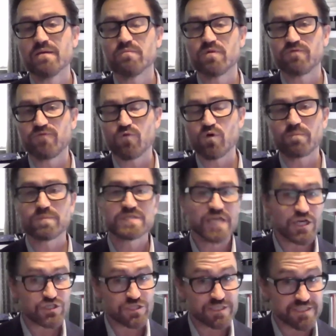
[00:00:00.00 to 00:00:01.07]
before
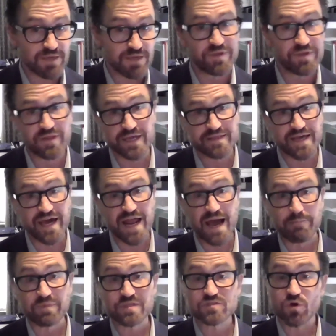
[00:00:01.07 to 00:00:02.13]
potentially something like that
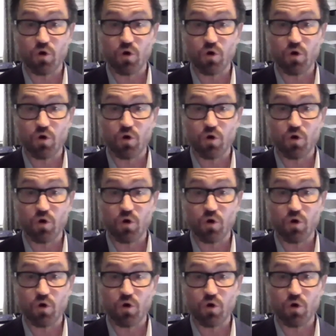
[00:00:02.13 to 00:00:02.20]
happens.